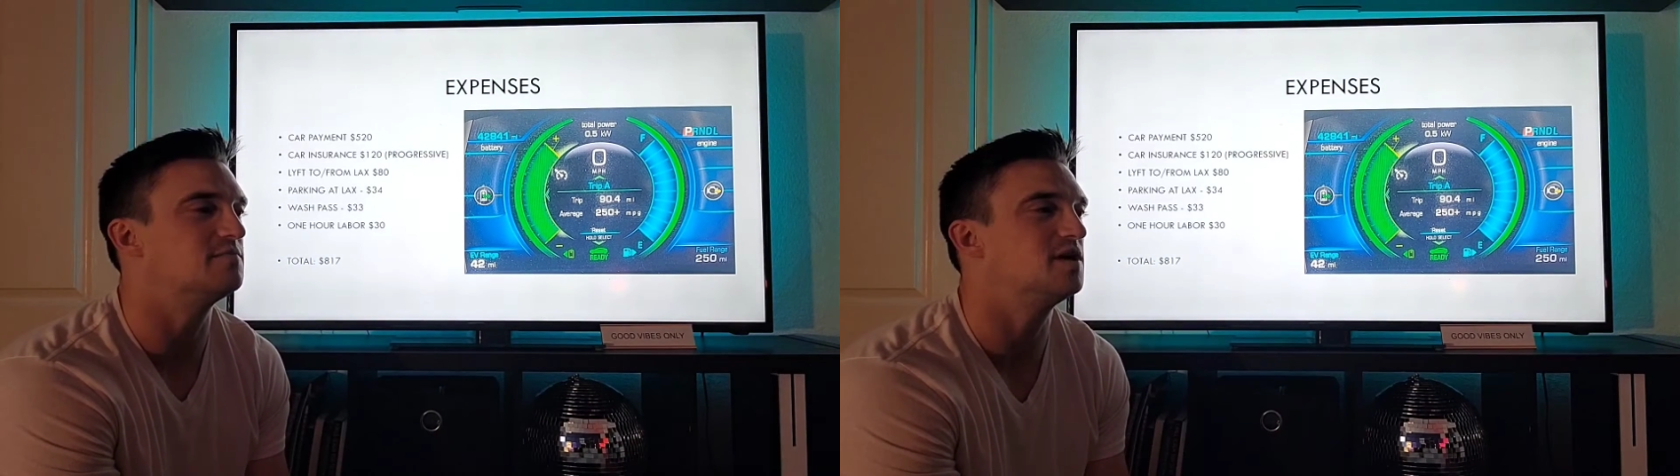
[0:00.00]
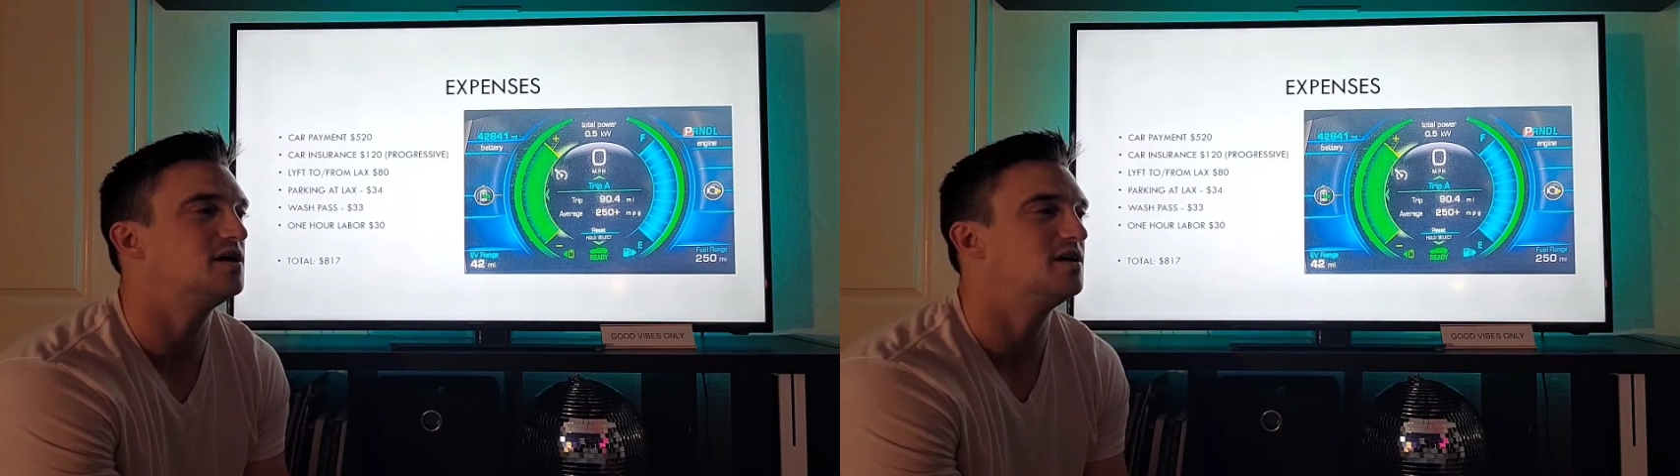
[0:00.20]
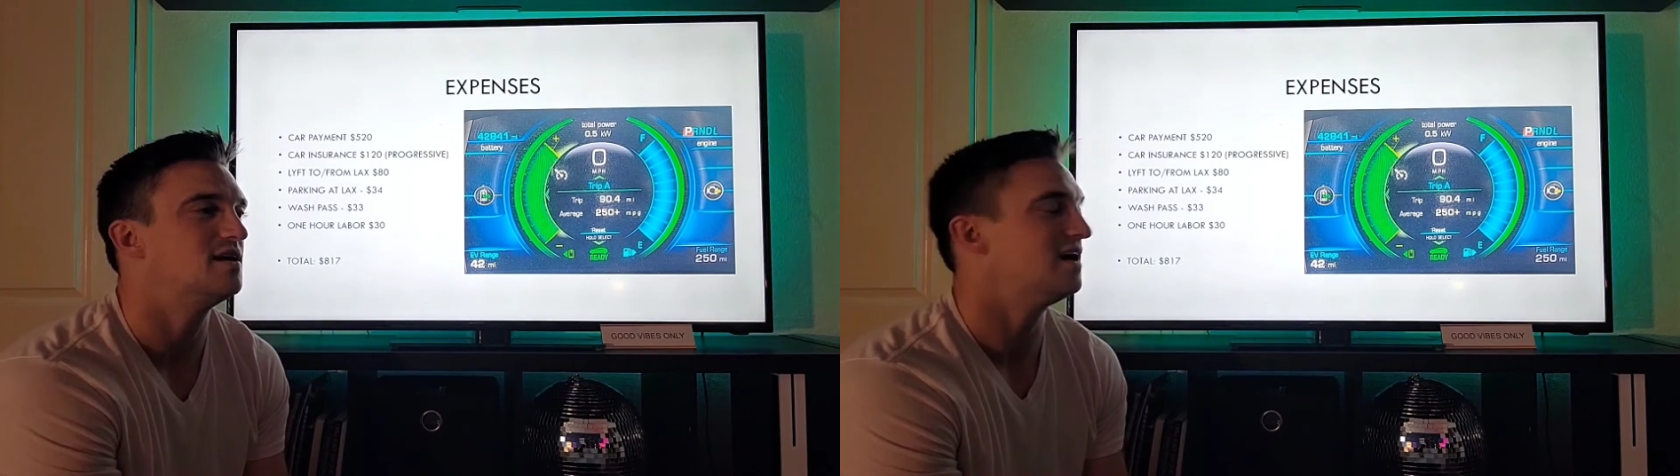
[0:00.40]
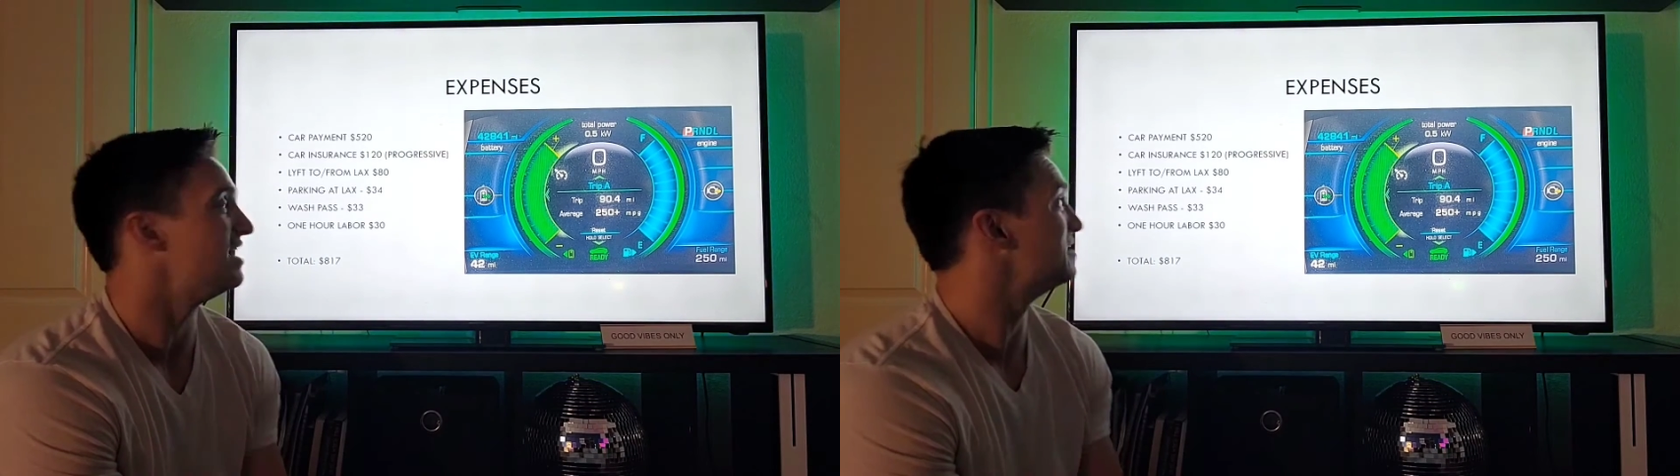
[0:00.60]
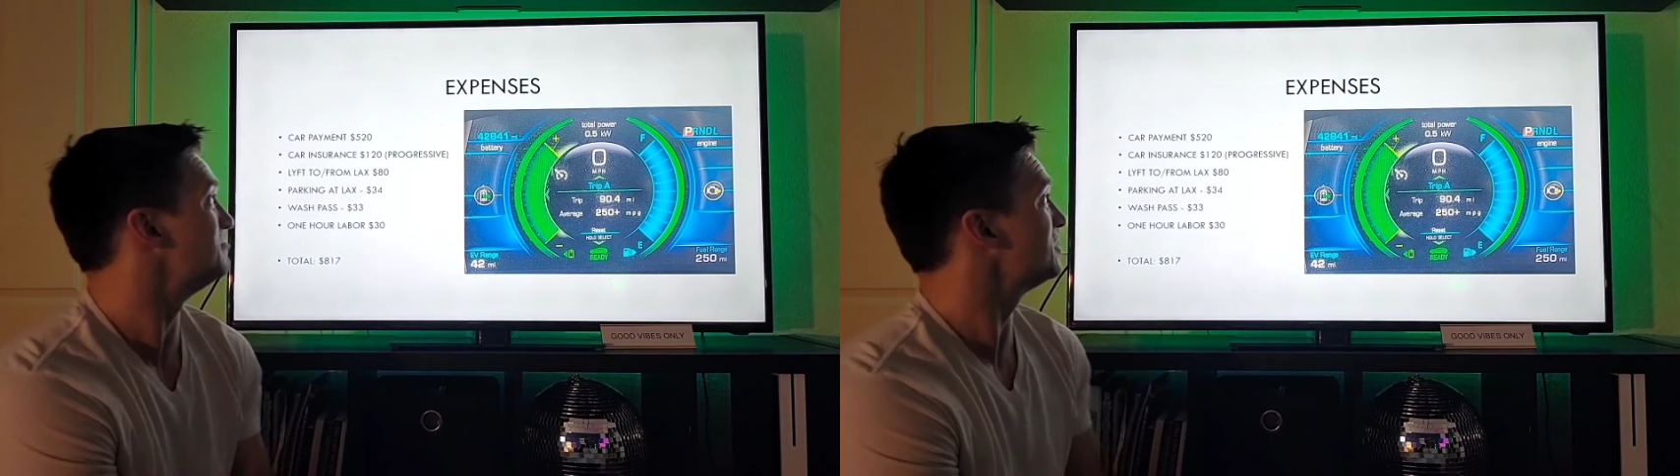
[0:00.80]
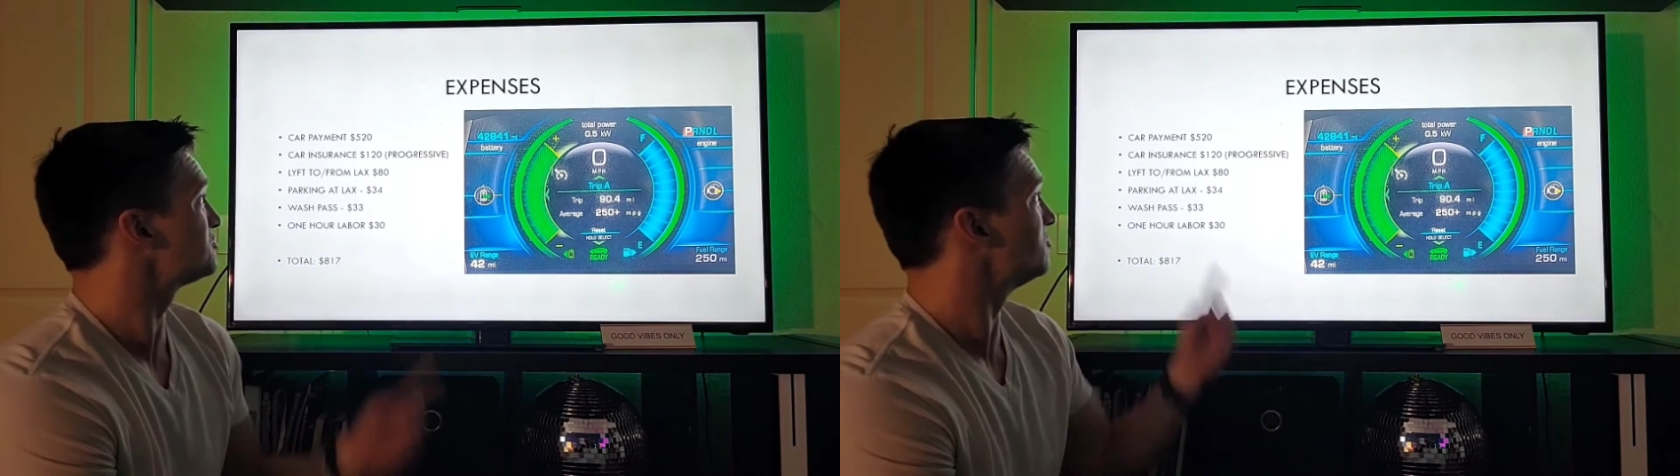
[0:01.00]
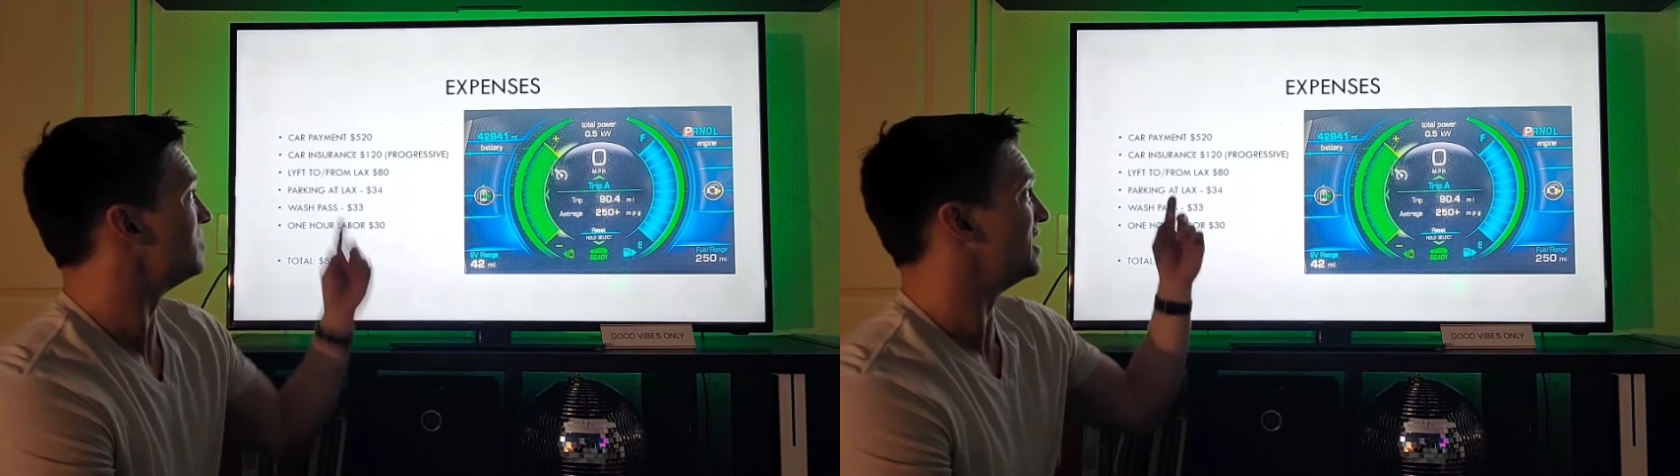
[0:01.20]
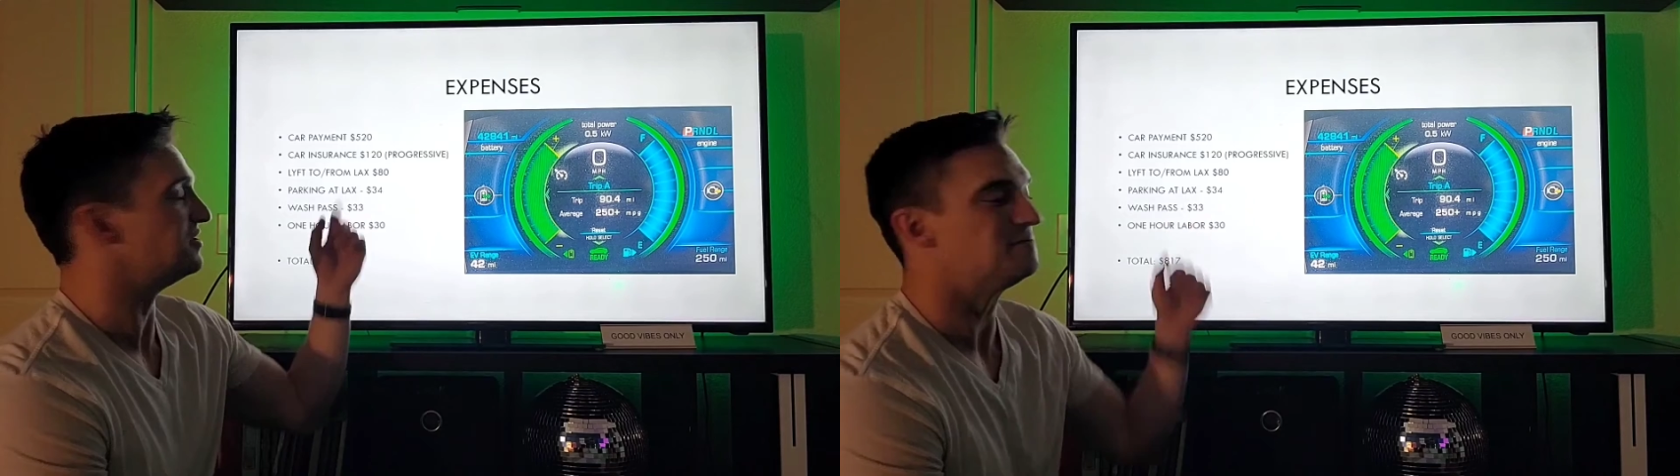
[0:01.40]
on. And
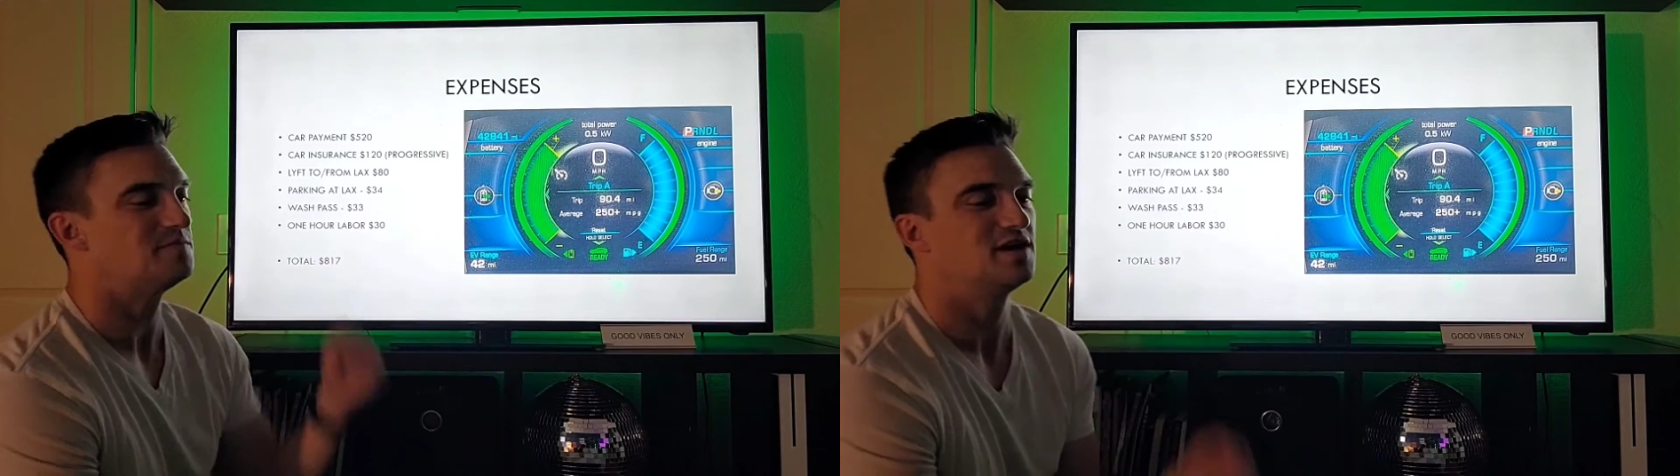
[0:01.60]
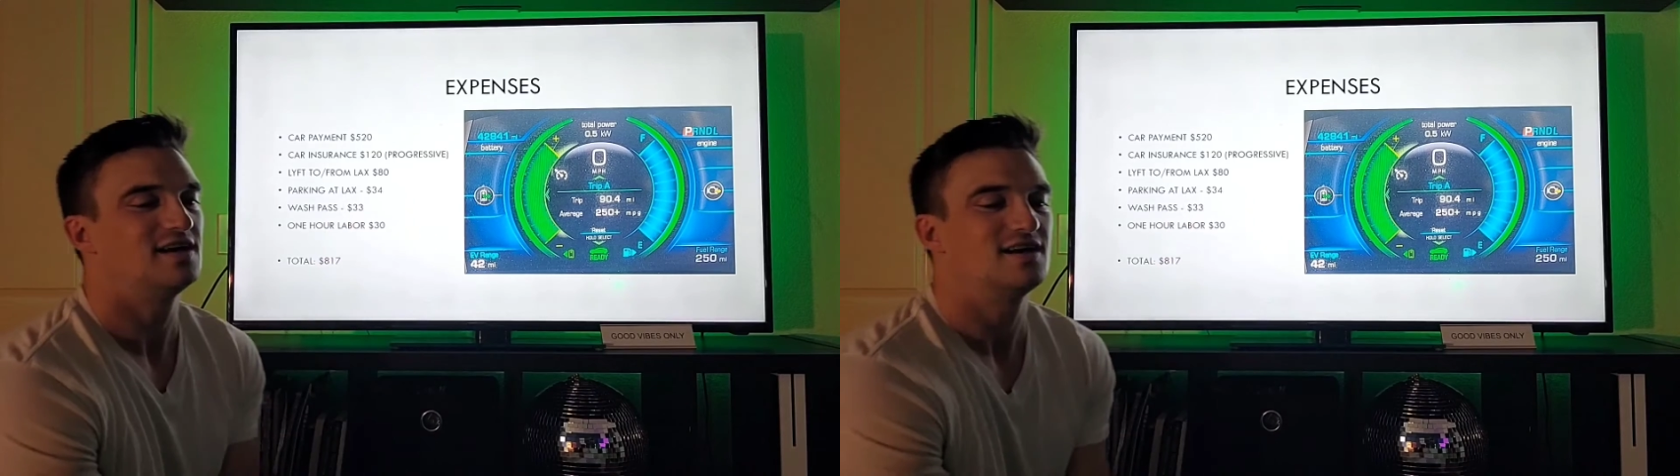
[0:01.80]
Metromile